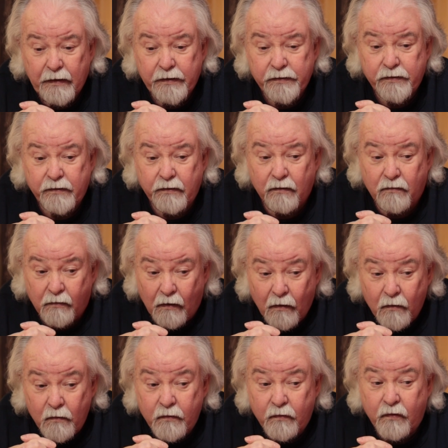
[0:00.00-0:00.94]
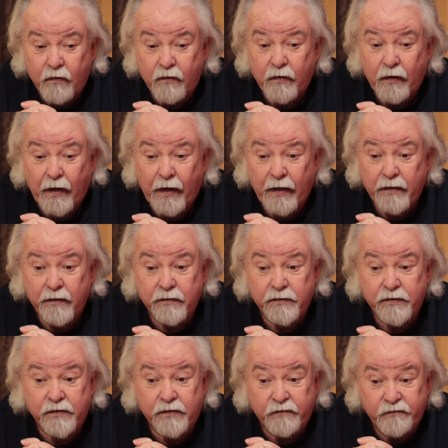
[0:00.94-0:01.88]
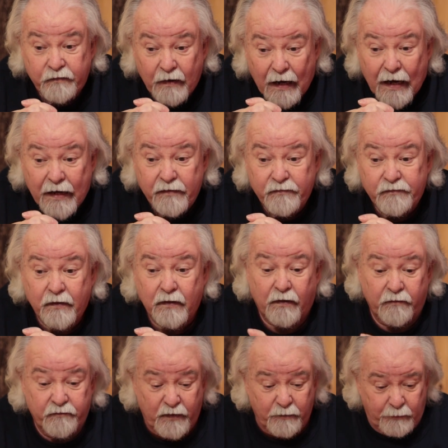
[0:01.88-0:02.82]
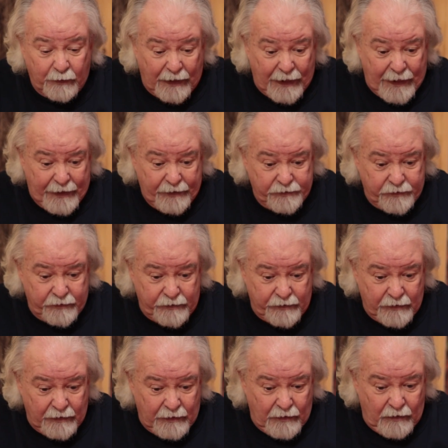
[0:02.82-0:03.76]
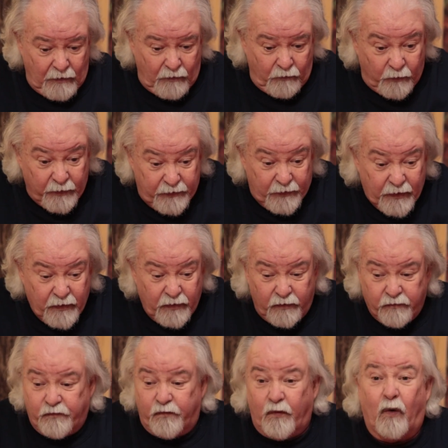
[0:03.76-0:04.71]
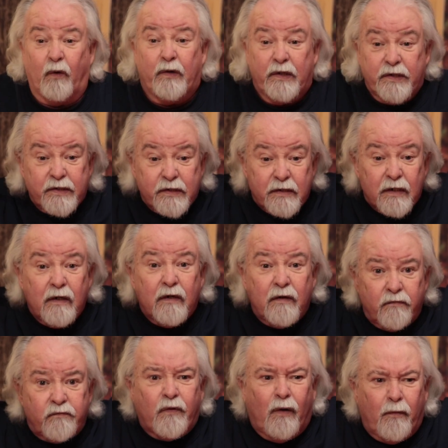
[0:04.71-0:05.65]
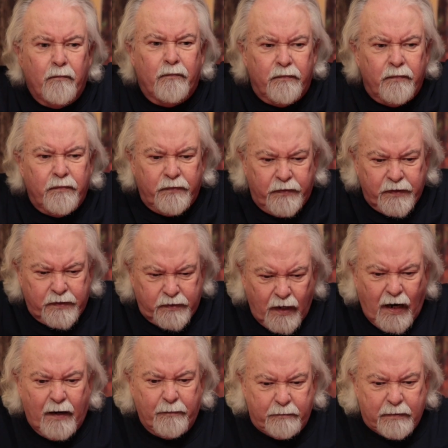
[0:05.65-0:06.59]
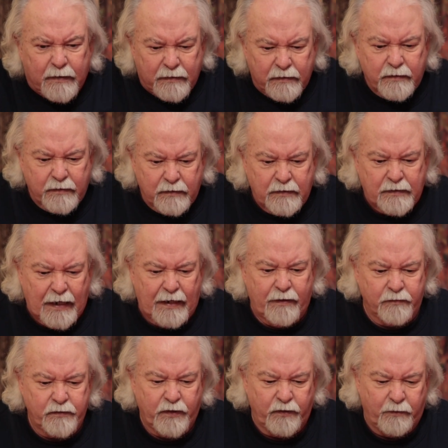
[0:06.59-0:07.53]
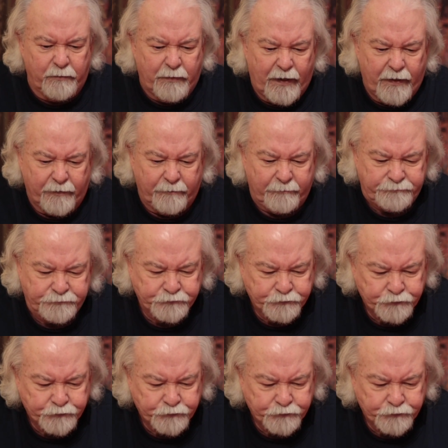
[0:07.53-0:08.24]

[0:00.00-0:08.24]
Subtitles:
as the growth and survival of the plants within the forest from the top down to the bottom.